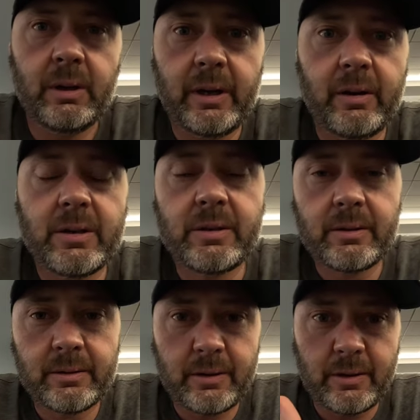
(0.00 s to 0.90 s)
Hey guys,
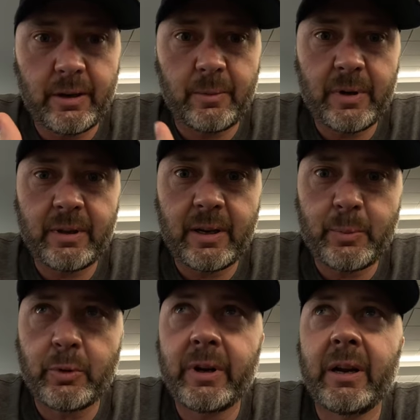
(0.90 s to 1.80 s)
so yeah, I'm at the
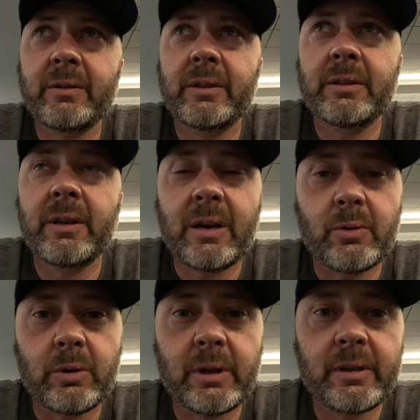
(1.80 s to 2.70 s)
airport now in uh,
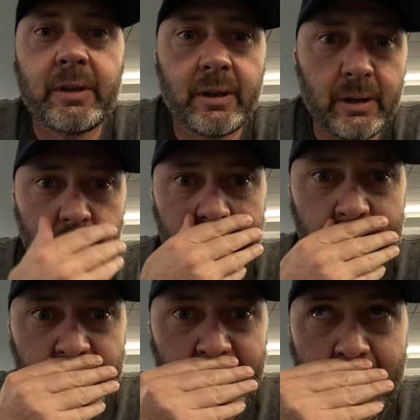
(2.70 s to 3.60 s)
Auckland.
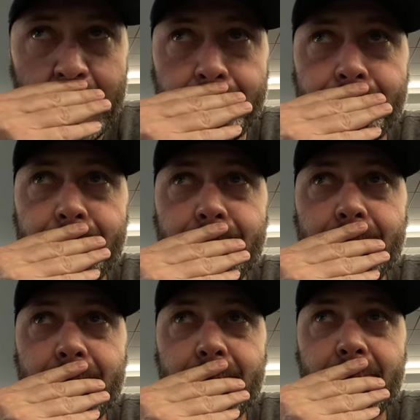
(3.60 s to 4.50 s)
Um,
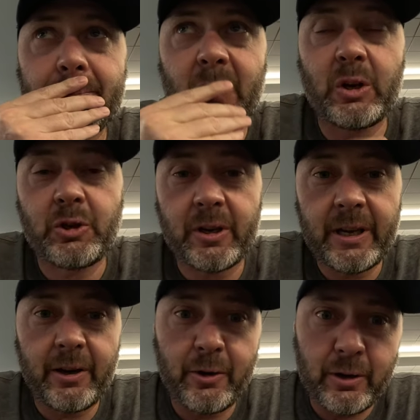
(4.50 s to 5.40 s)
tried to
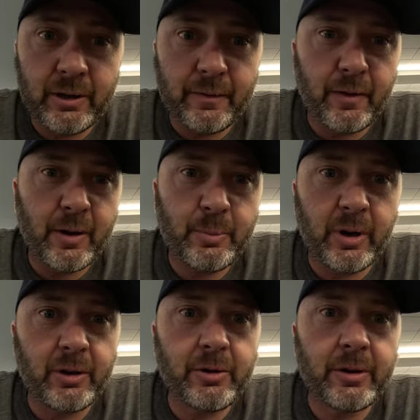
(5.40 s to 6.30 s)
get an earlier flight, but
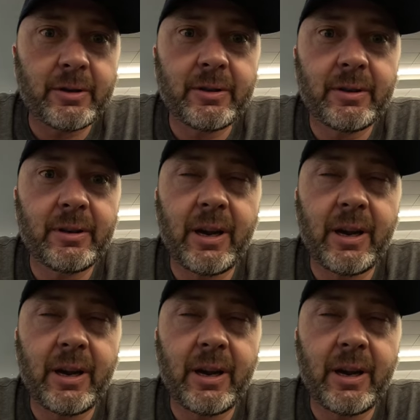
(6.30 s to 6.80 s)
I couldn't.